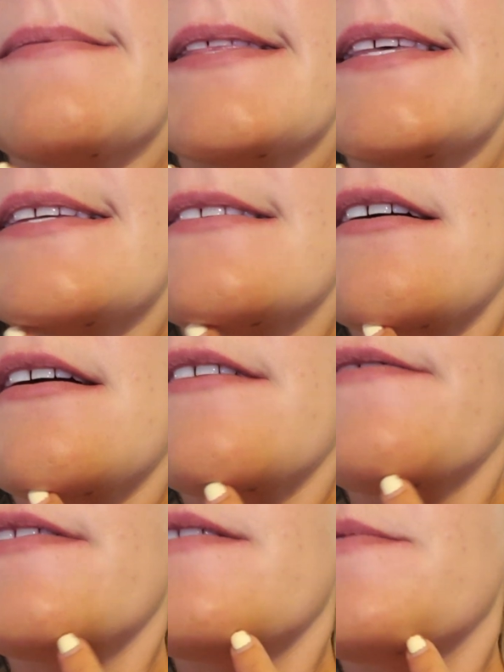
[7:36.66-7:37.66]
of this
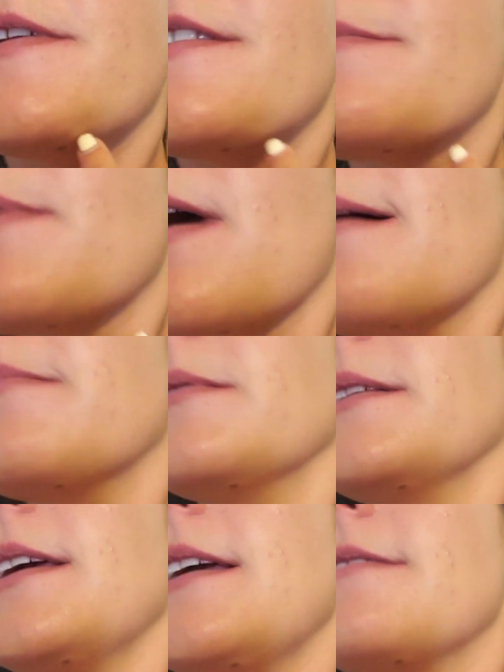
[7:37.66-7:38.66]
off, which is
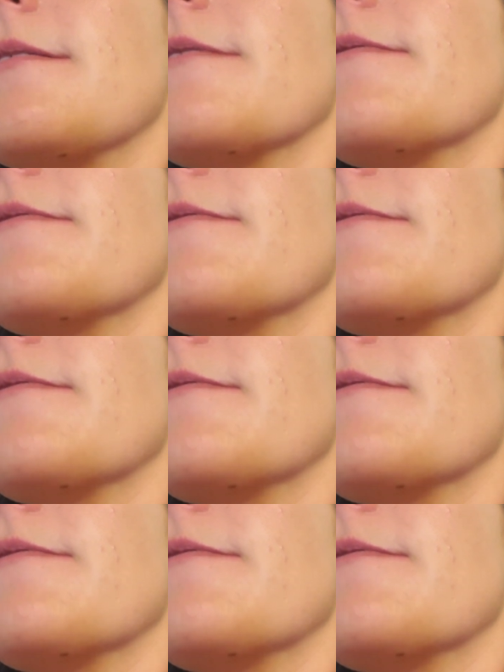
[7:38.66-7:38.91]
probably either